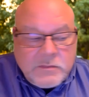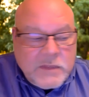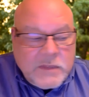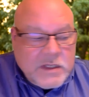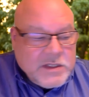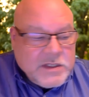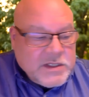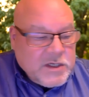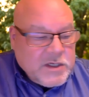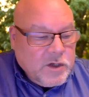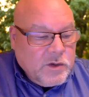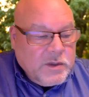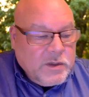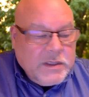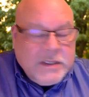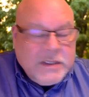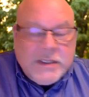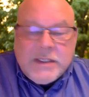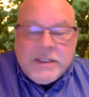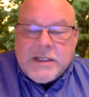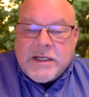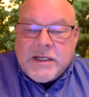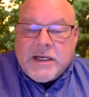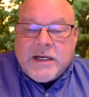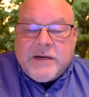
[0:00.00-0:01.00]
so
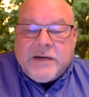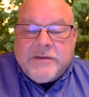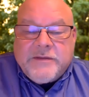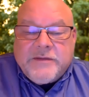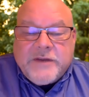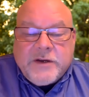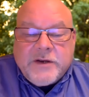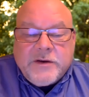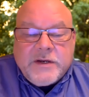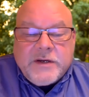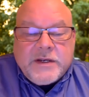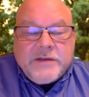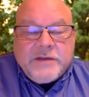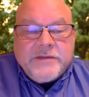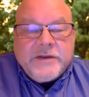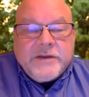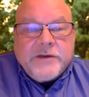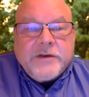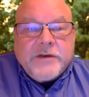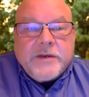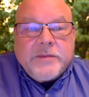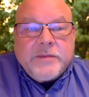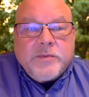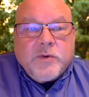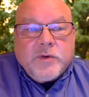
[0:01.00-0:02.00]
uh, very
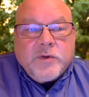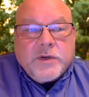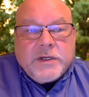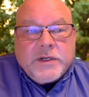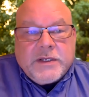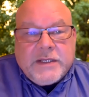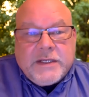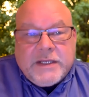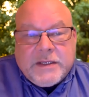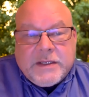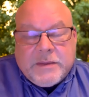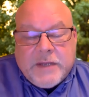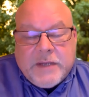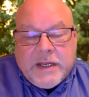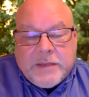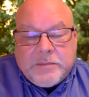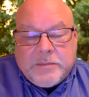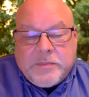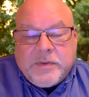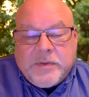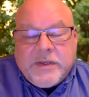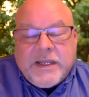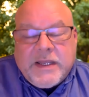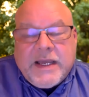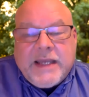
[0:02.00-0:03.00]
very important in in
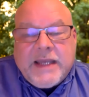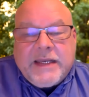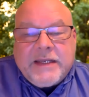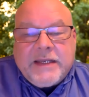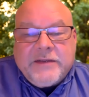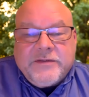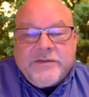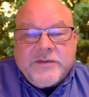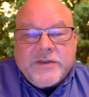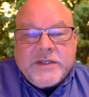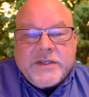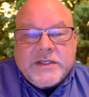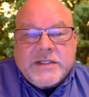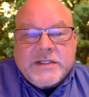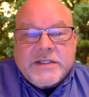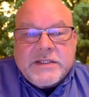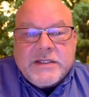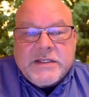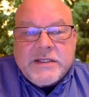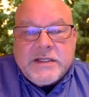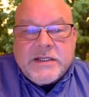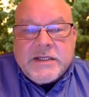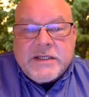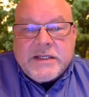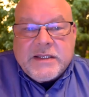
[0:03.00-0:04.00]
planning for this
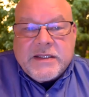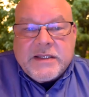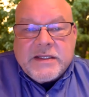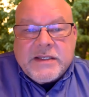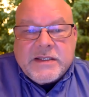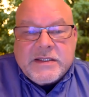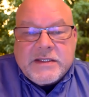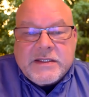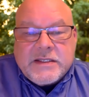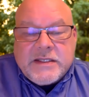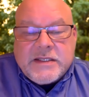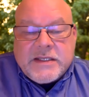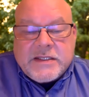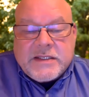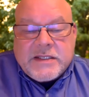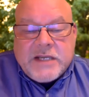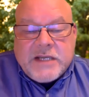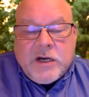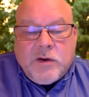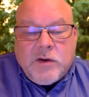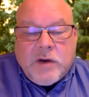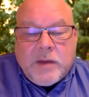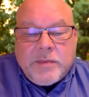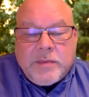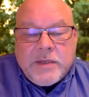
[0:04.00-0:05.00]
this this
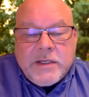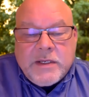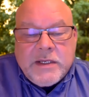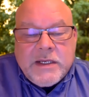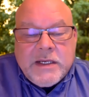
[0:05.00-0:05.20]
co-op